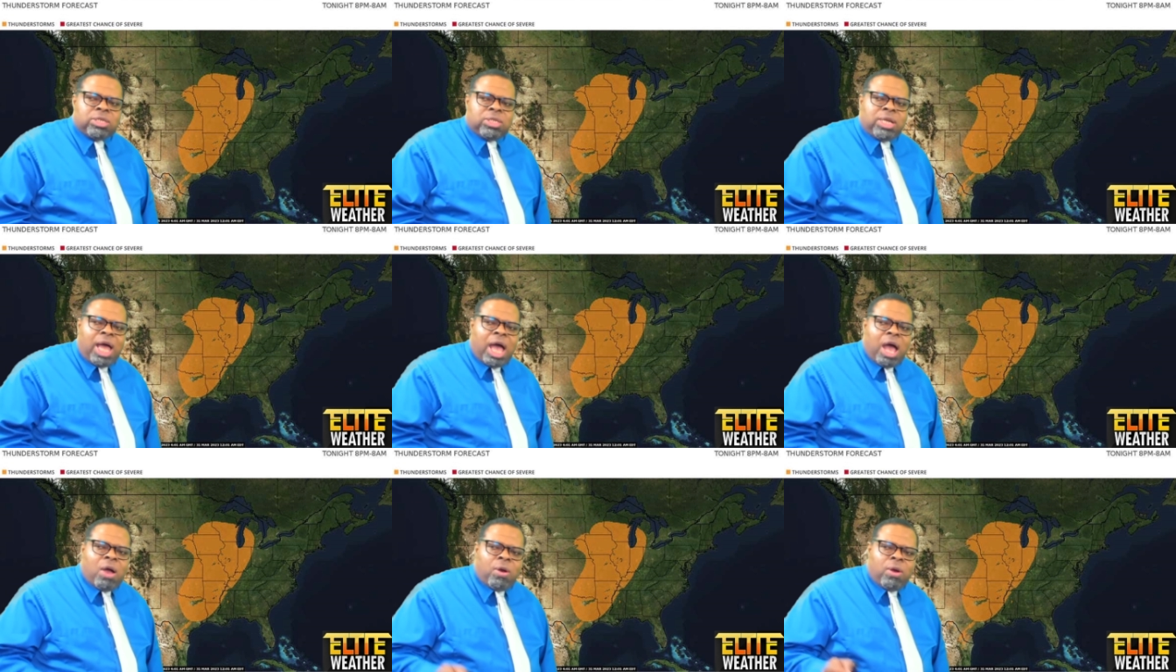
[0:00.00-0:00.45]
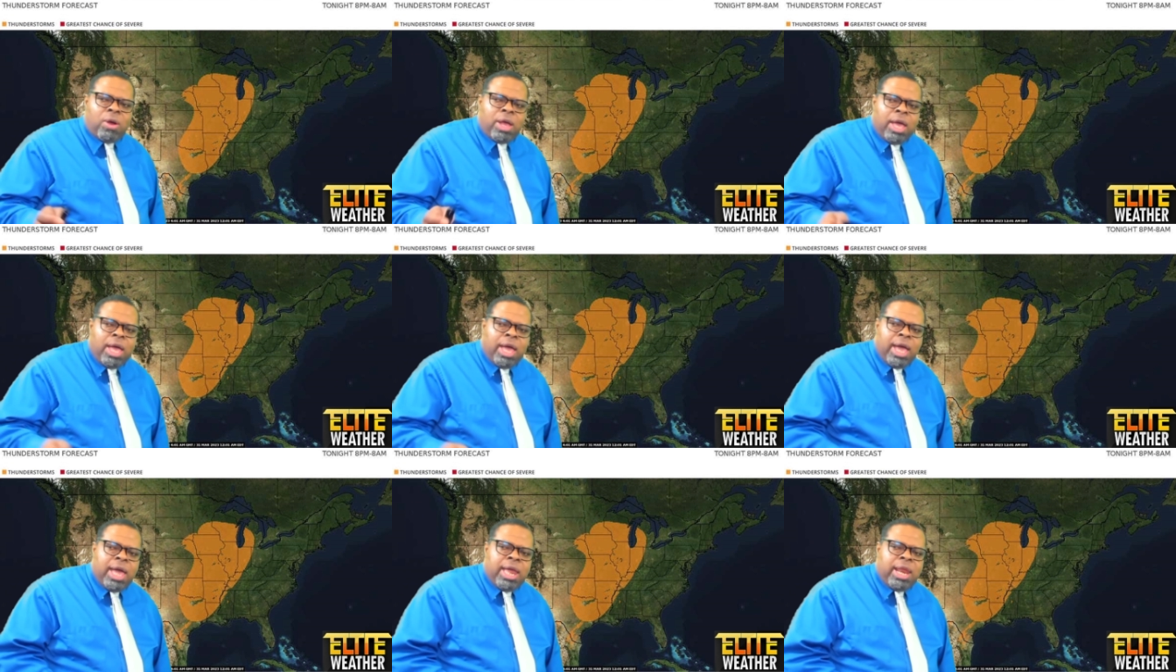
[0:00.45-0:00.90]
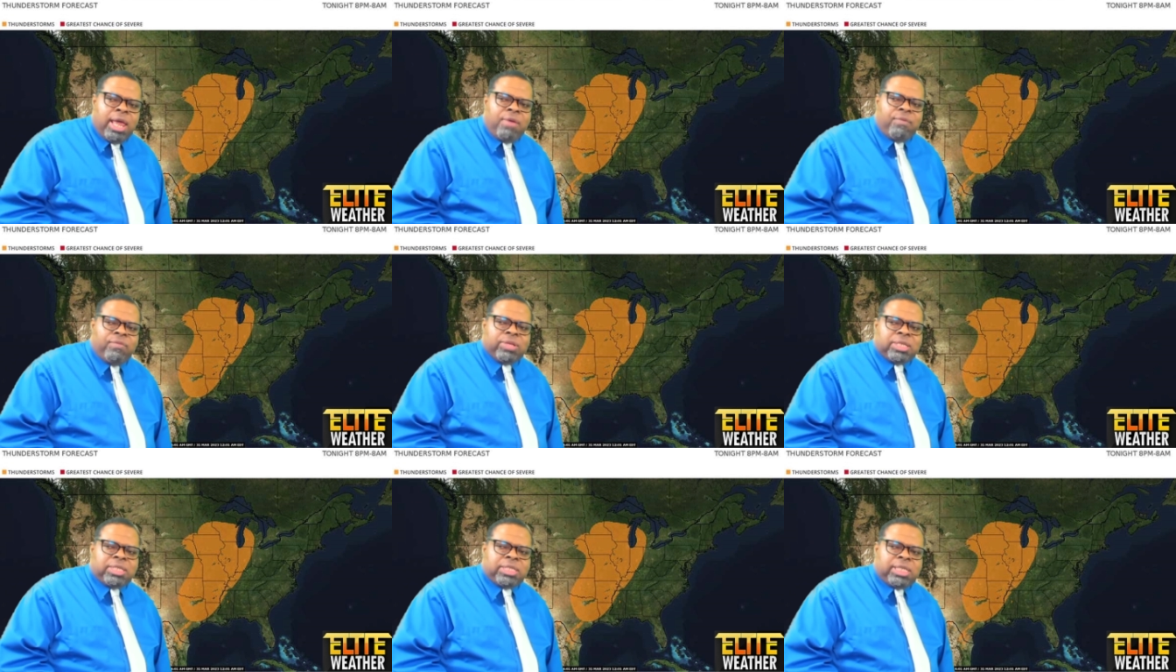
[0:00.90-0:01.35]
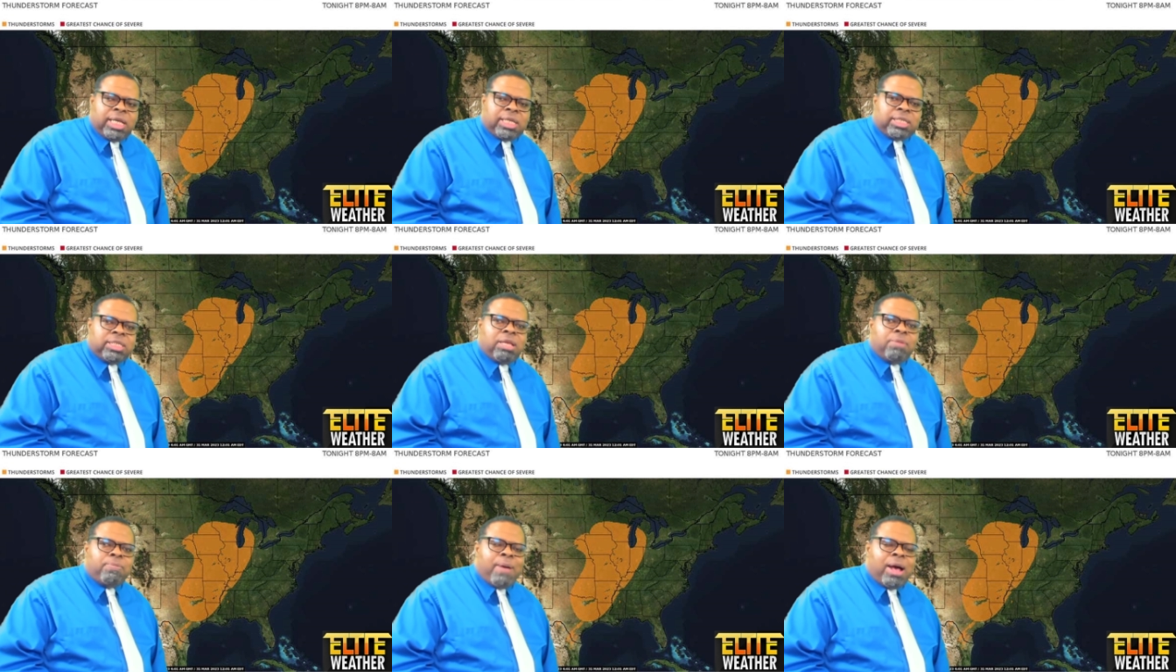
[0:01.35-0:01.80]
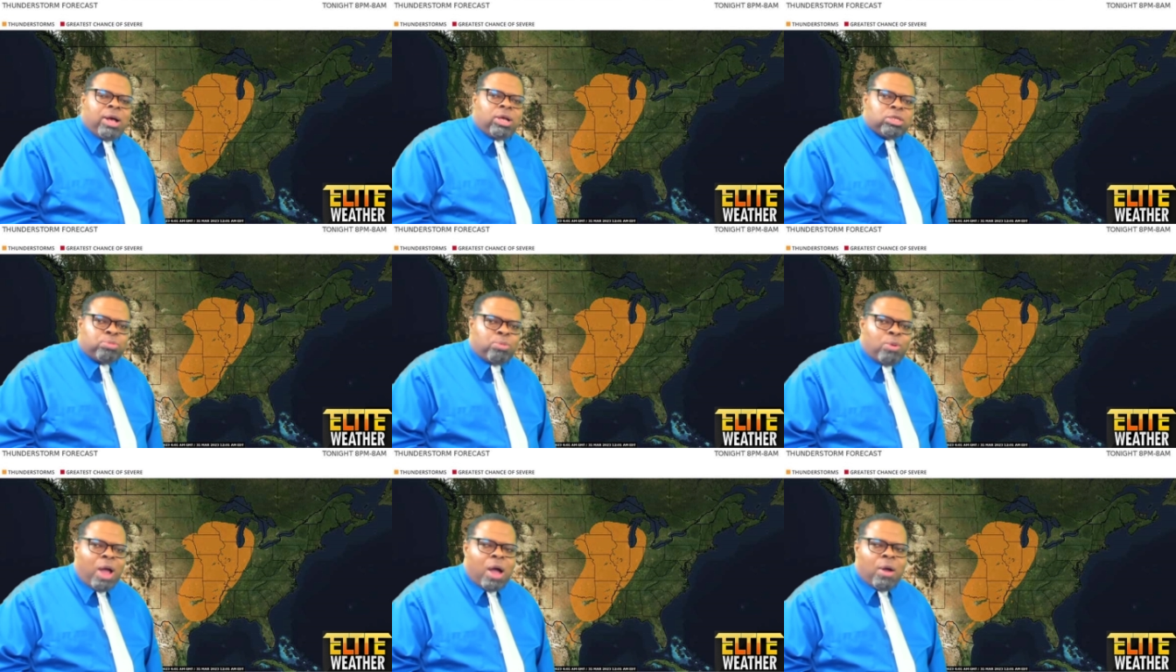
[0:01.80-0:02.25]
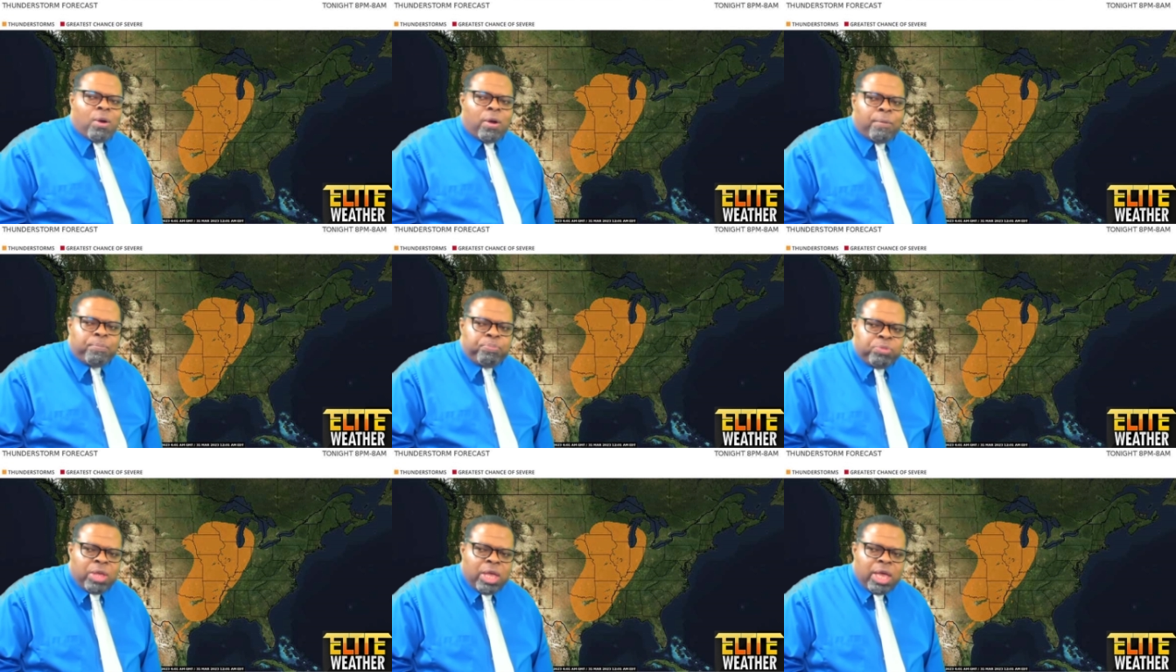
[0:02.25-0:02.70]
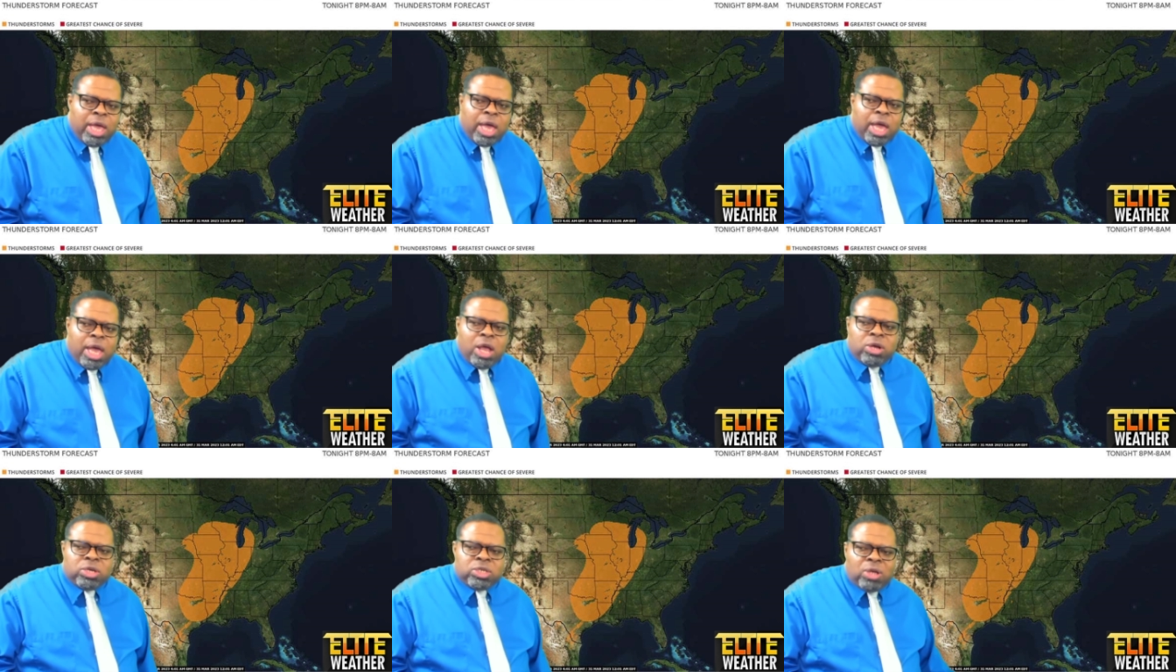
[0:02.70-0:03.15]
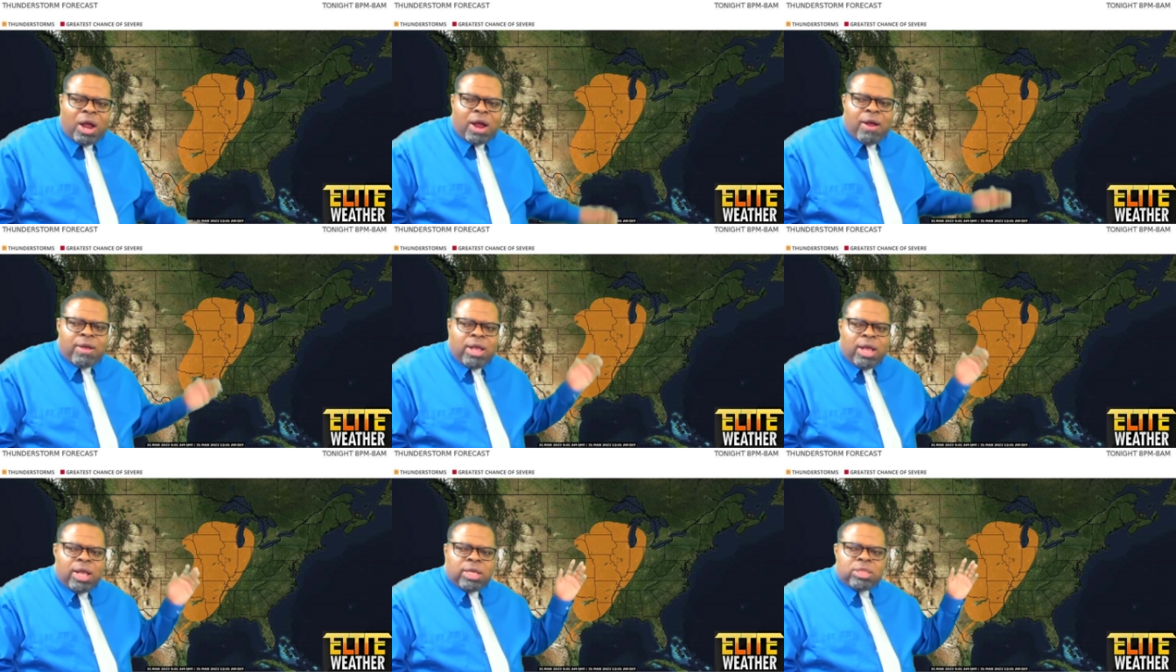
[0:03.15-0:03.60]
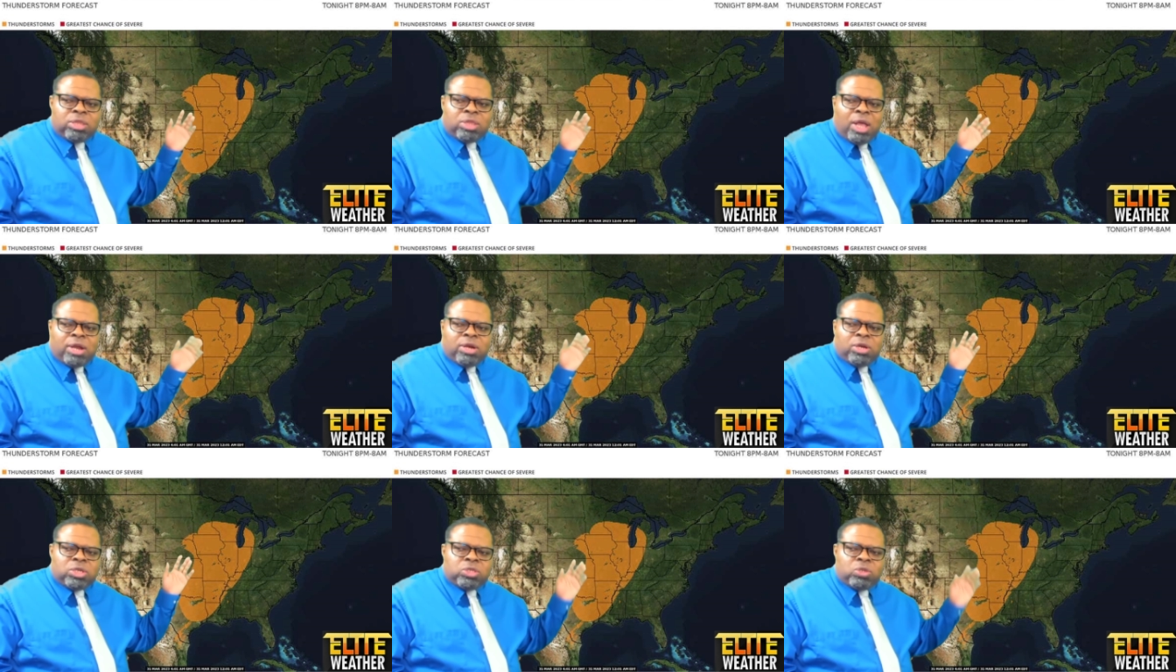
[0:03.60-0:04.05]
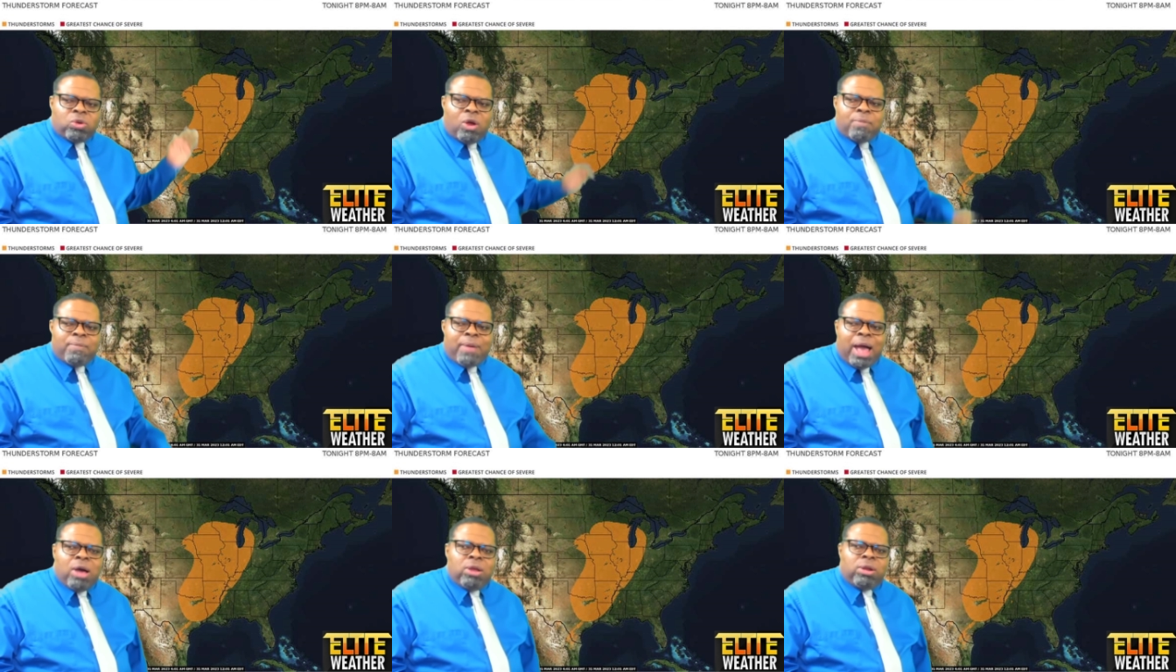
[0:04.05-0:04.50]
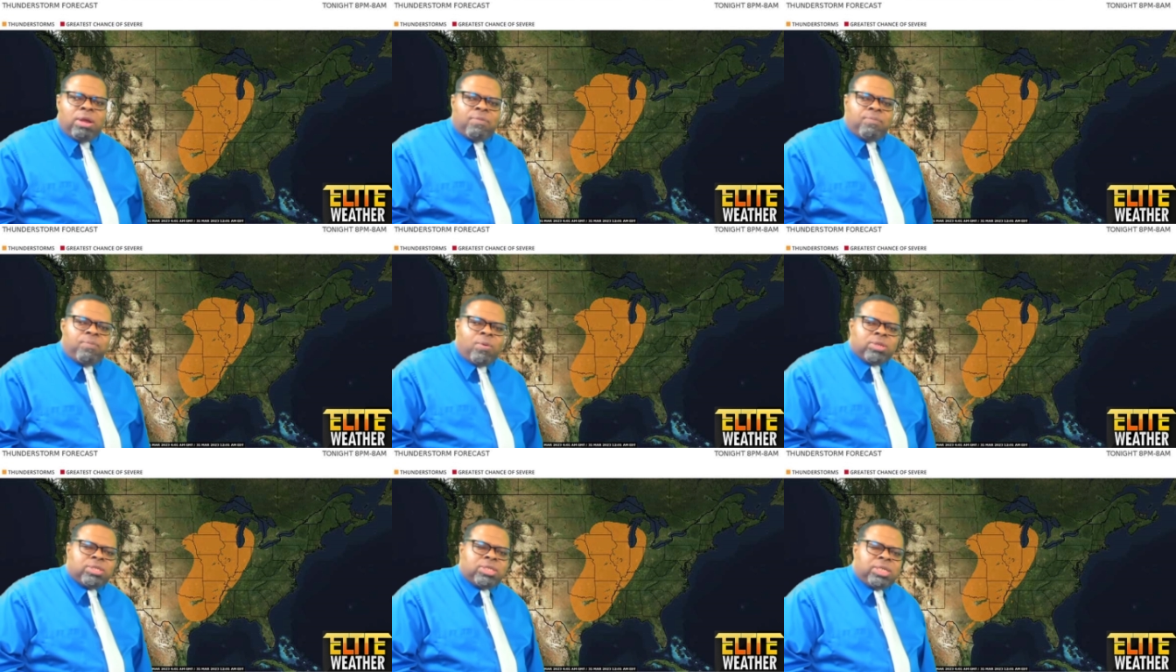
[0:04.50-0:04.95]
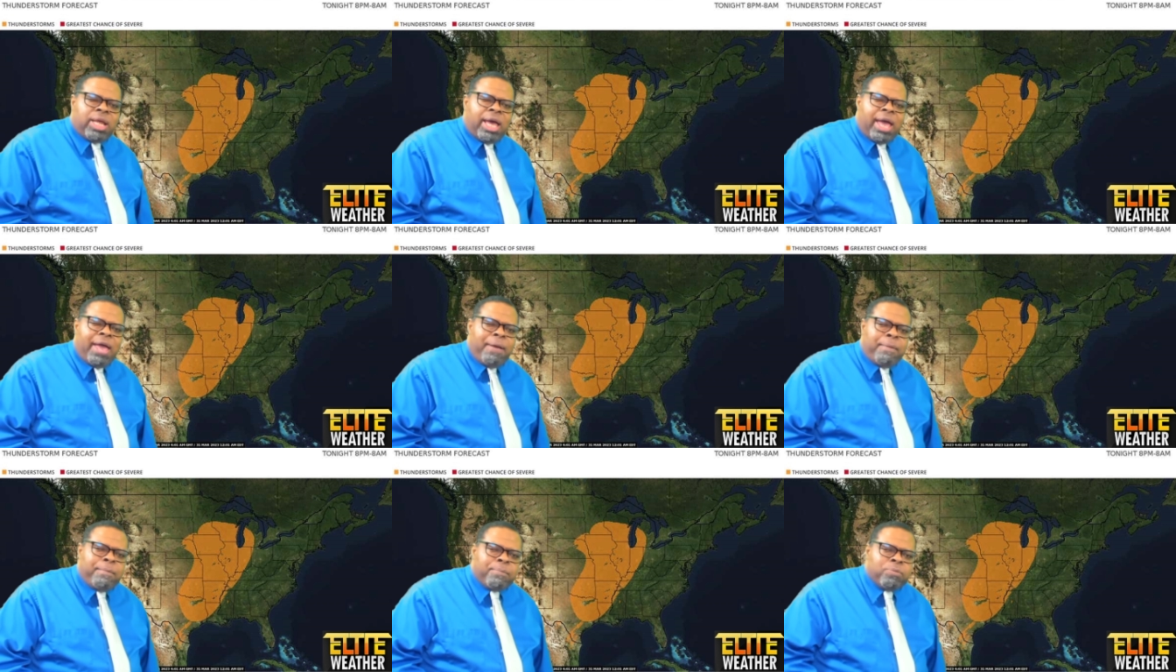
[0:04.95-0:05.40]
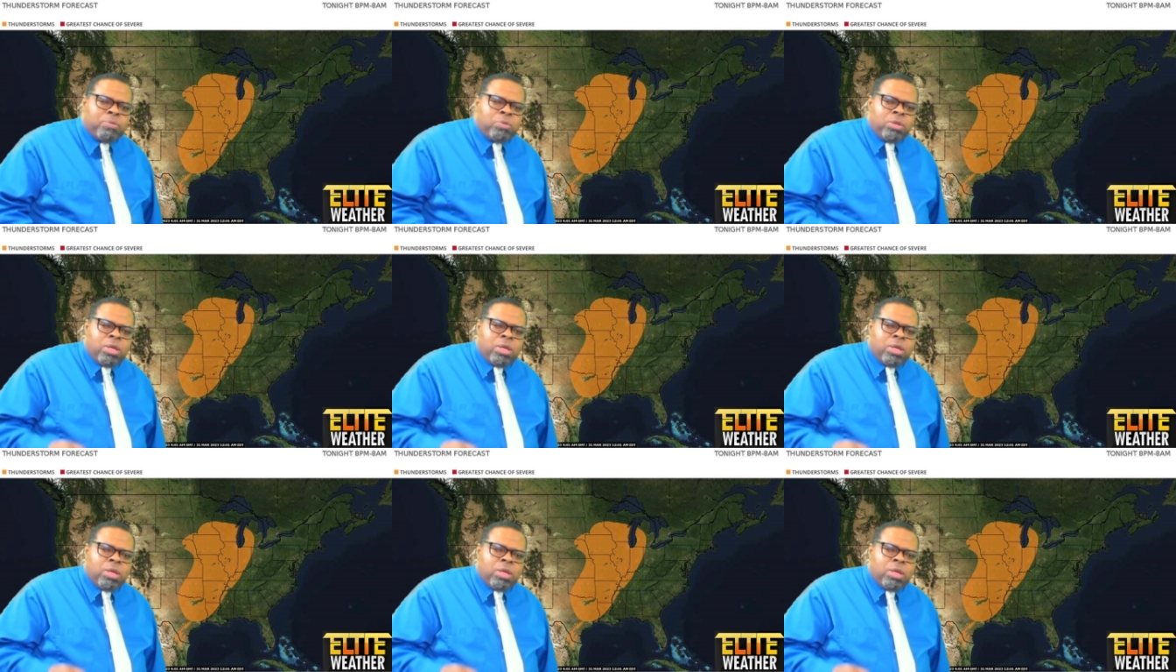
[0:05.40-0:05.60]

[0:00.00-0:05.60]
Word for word: an hour and even 60 miles per hour. Here's our thunderstorm outlook for today.